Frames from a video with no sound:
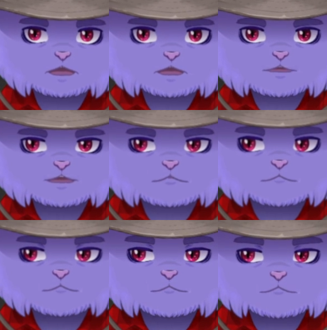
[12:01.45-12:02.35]
instantly.
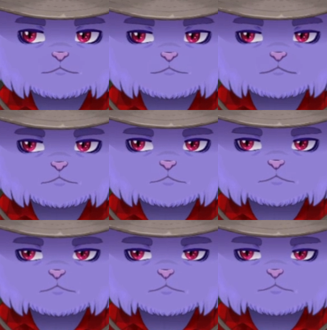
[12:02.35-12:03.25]

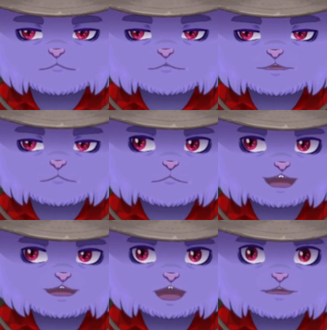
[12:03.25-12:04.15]
Not as a
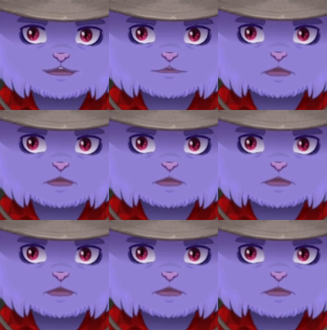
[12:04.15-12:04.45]
policy,